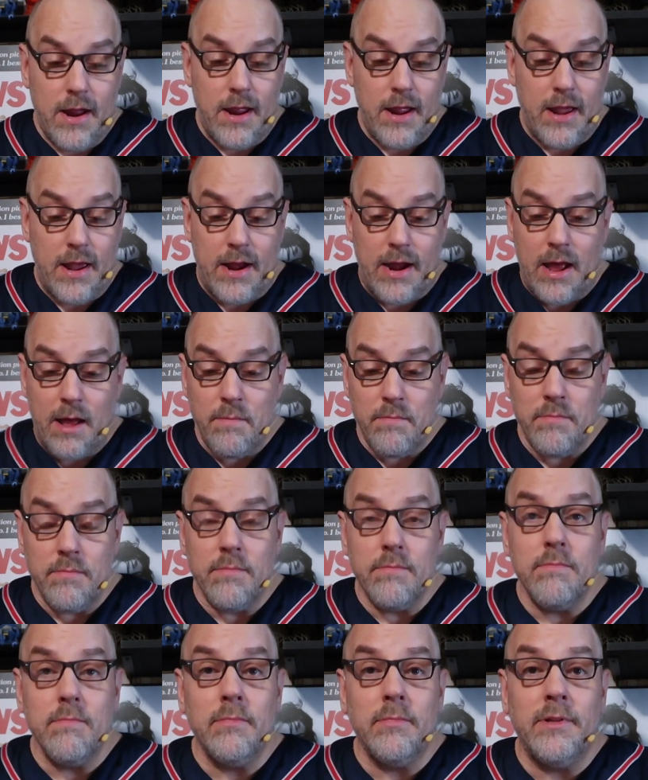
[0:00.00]
And I'm
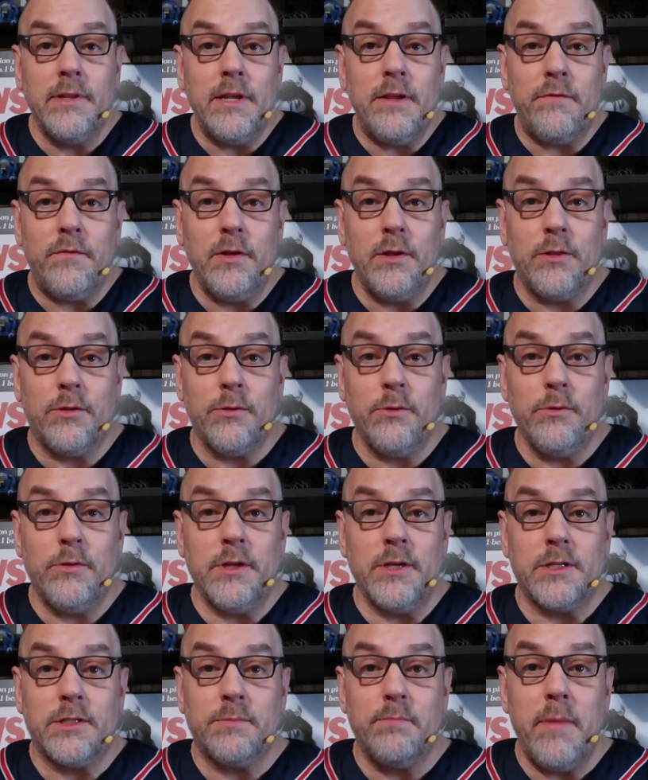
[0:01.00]
leafing through
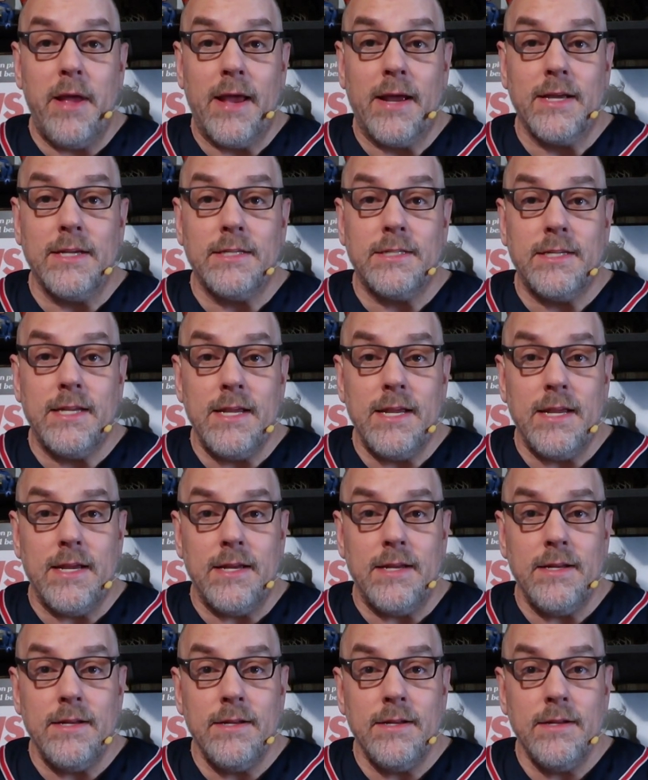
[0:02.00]
this
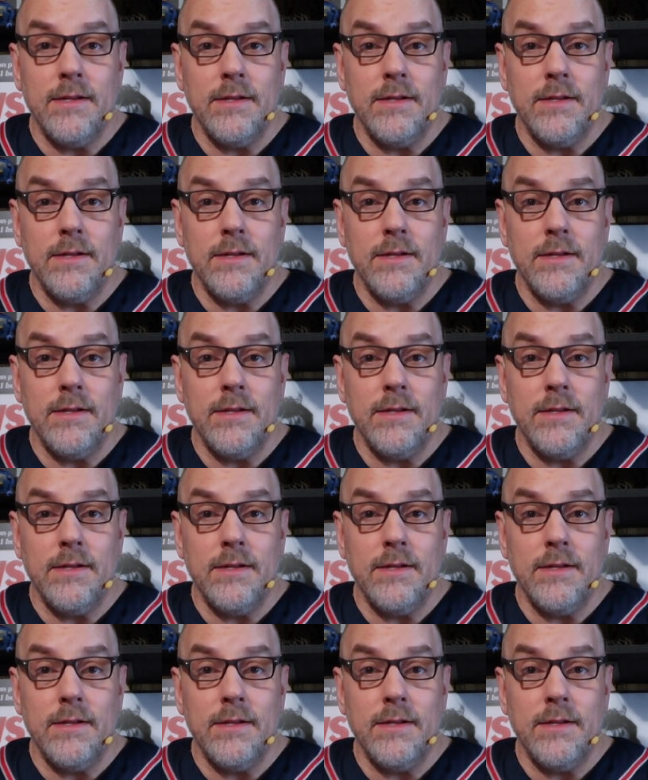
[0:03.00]
magazine,